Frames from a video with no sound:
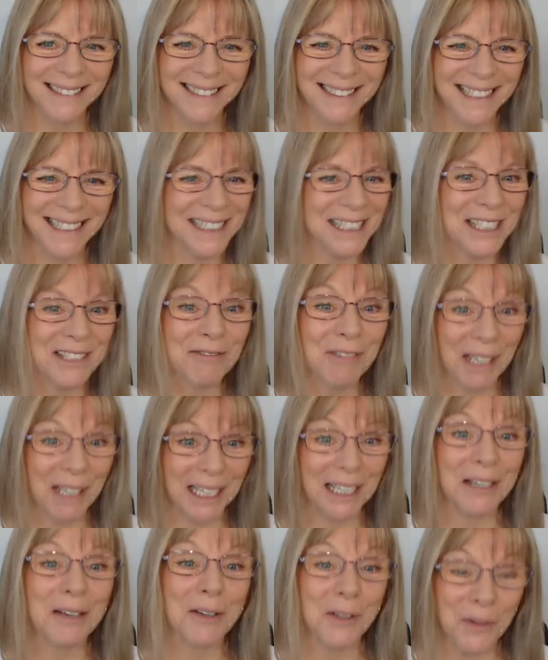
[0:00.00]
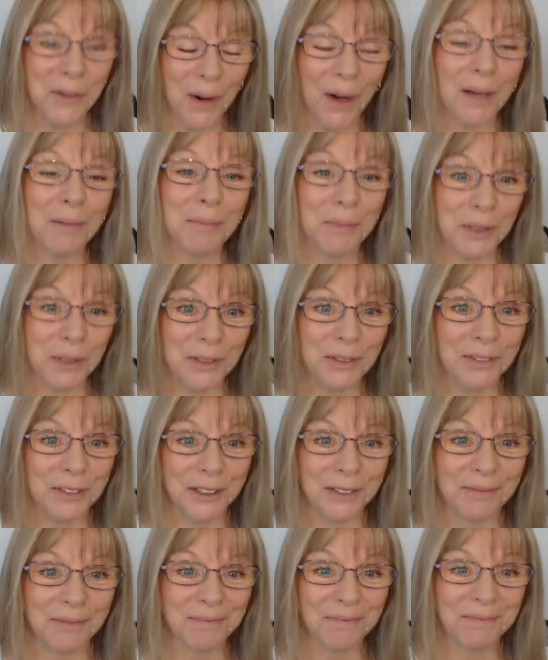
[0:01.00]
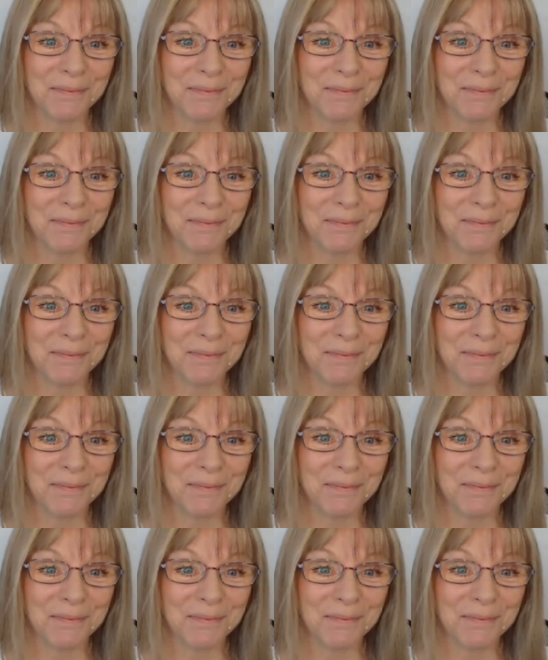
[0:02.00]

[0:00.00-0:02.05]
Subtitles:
It's really quite beautiful.